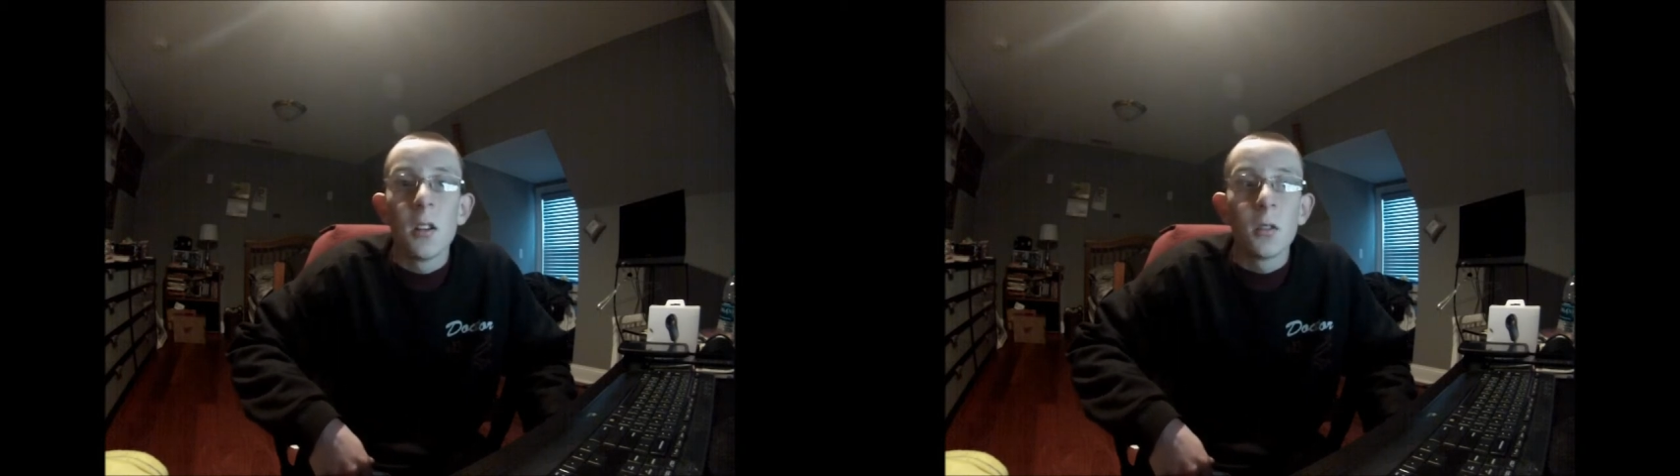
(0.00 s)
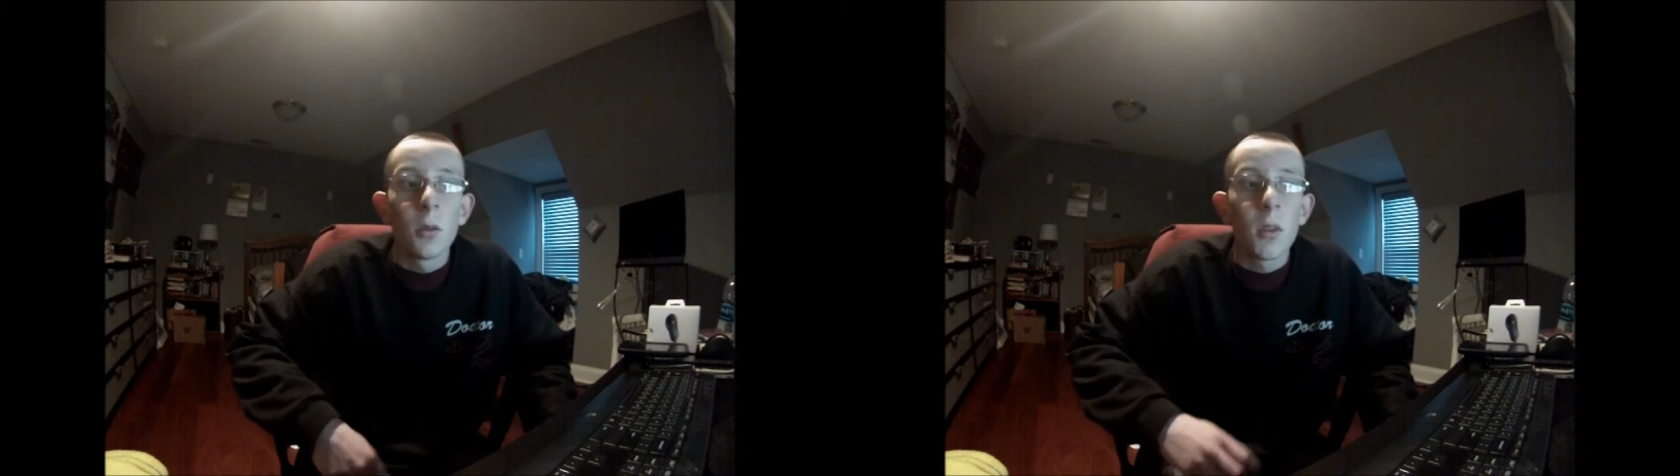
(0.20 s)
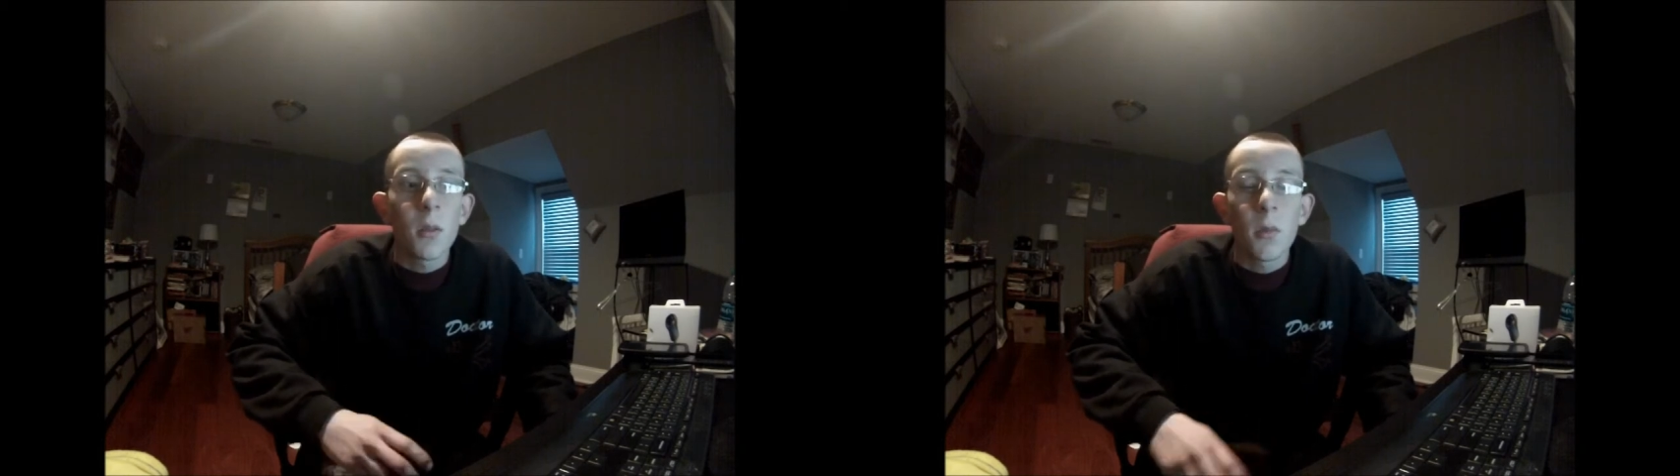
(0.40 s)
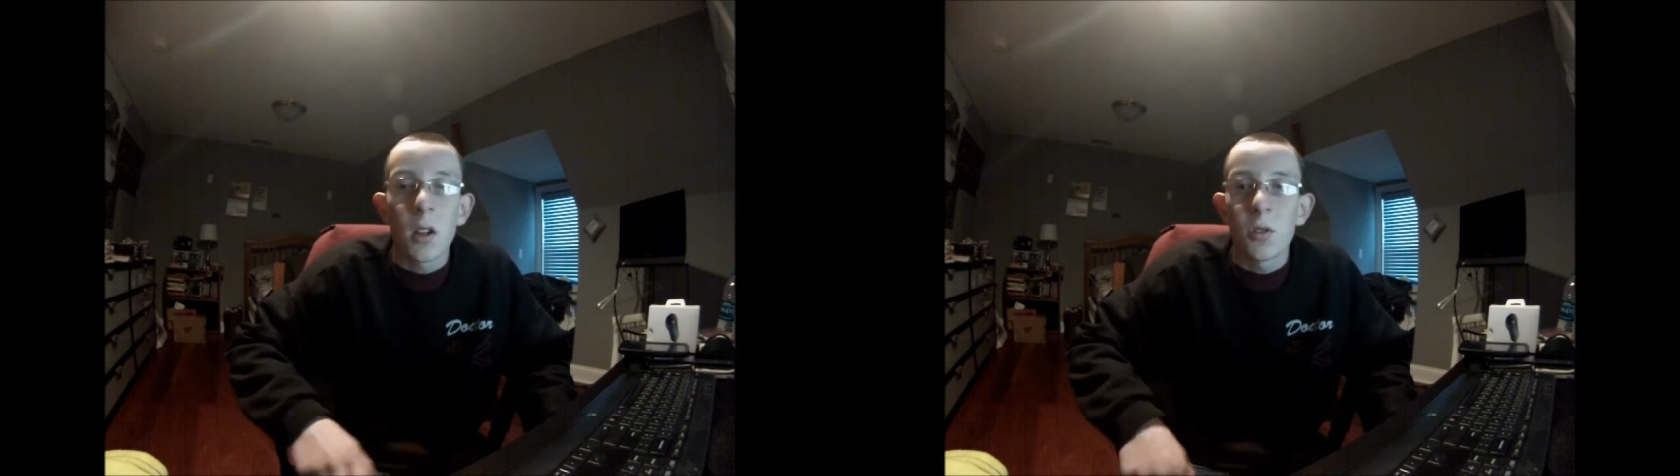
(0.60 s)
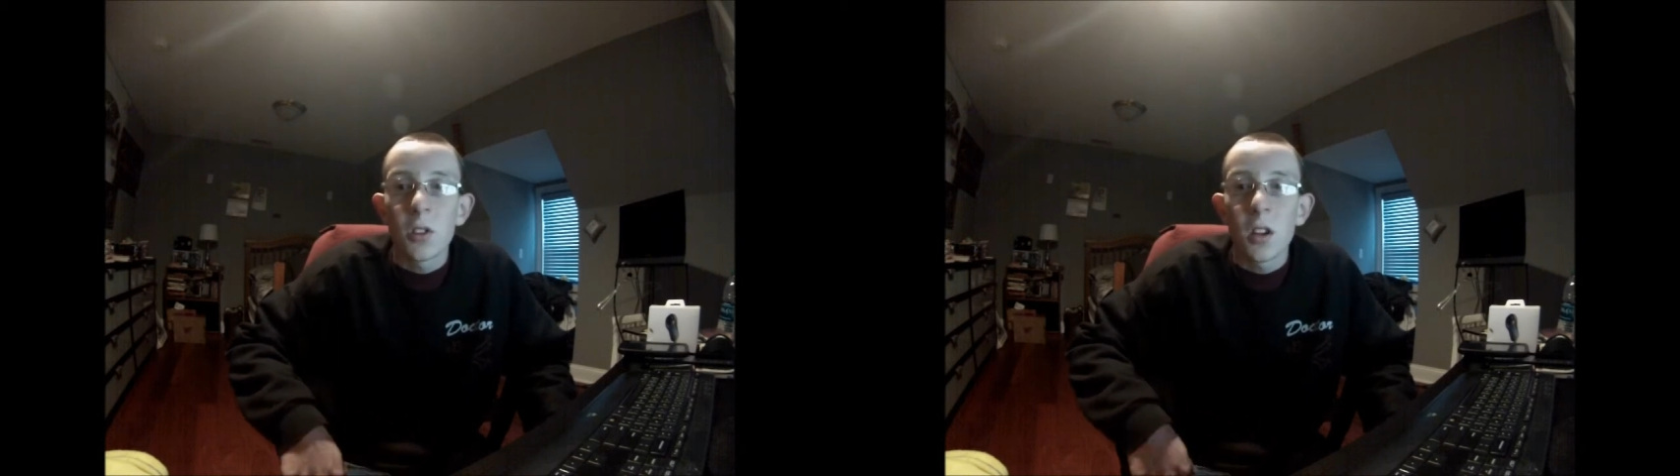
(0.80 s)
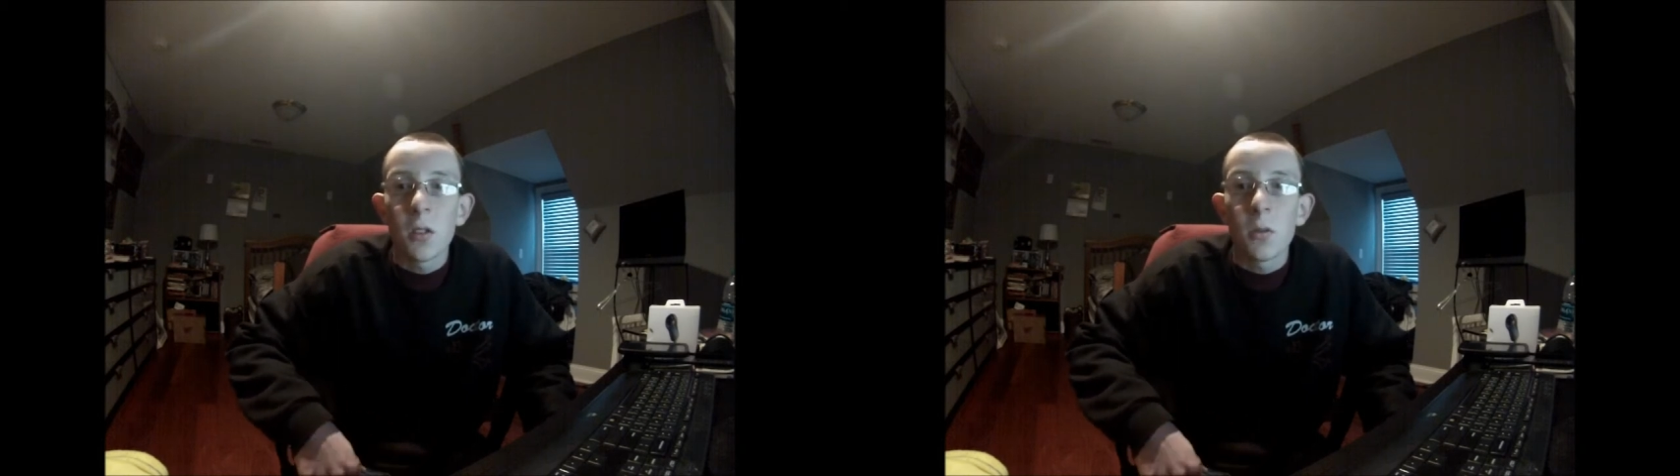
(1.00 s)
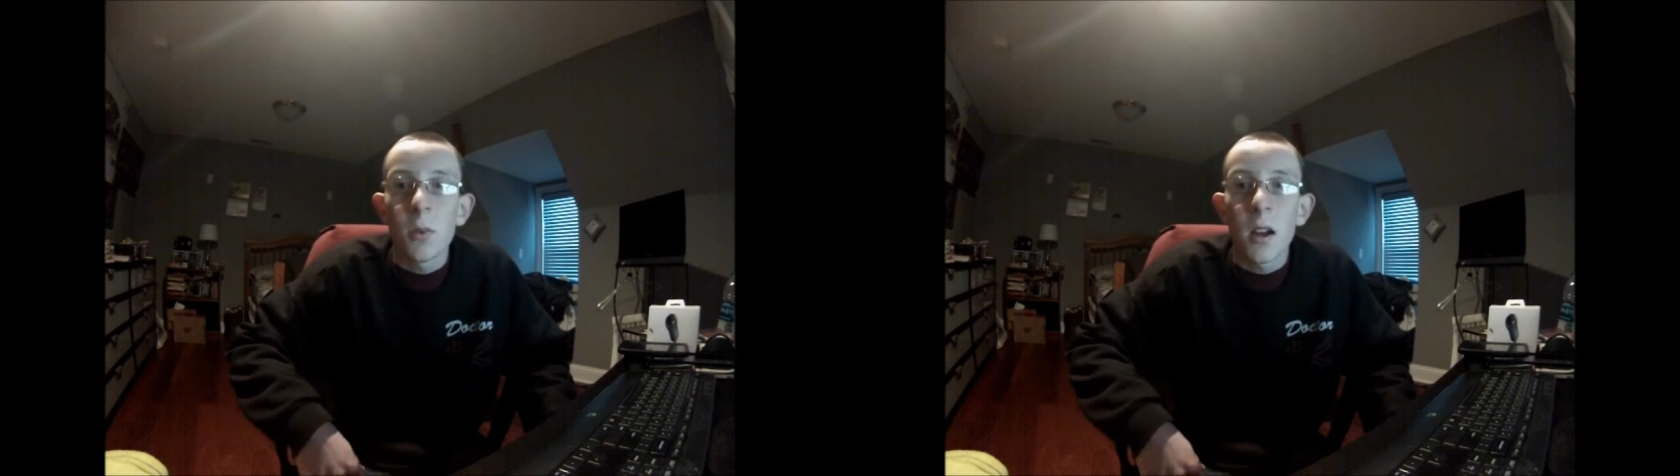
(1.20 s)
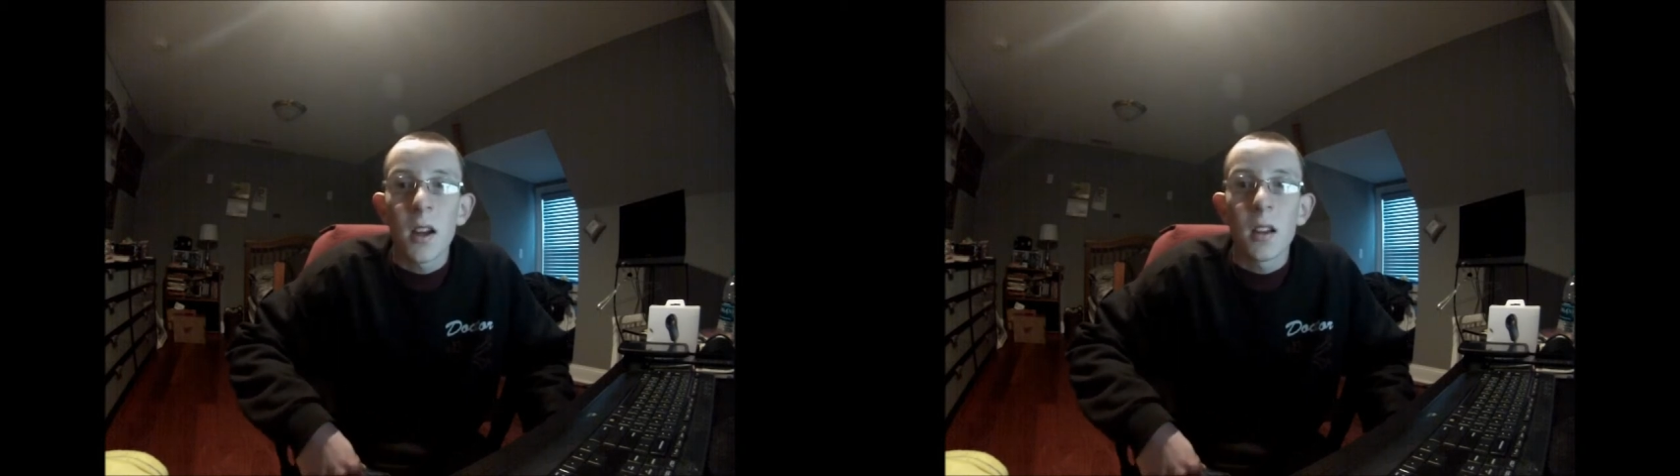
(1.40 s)
Don't make my channel
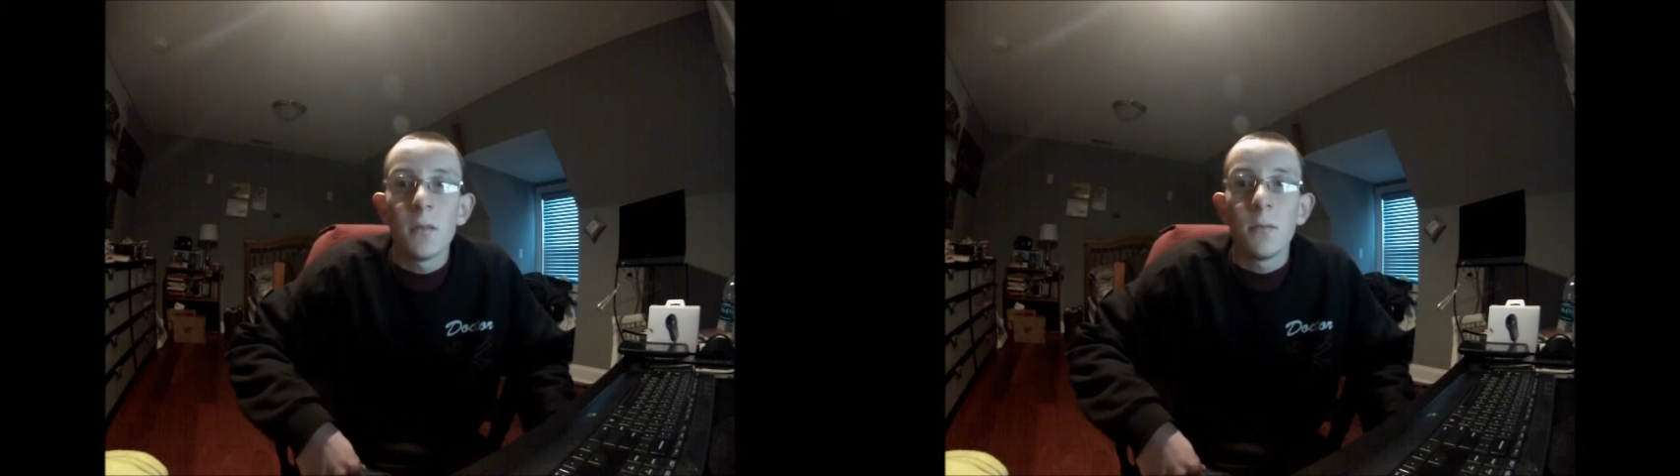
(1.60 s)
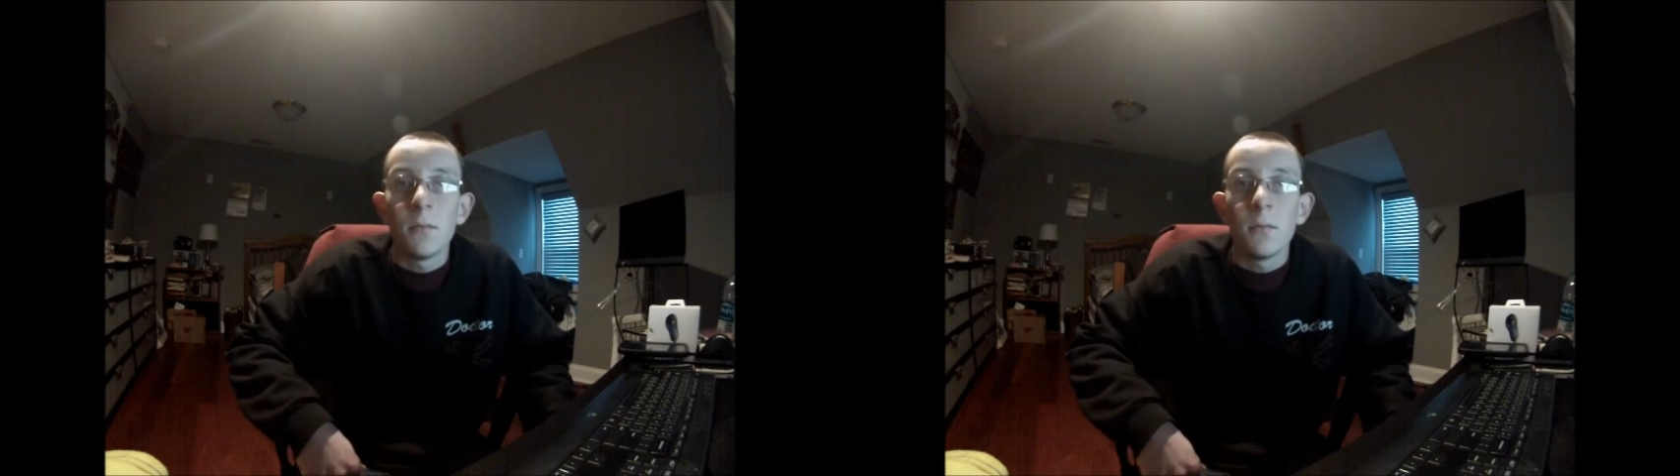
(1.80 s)
bad.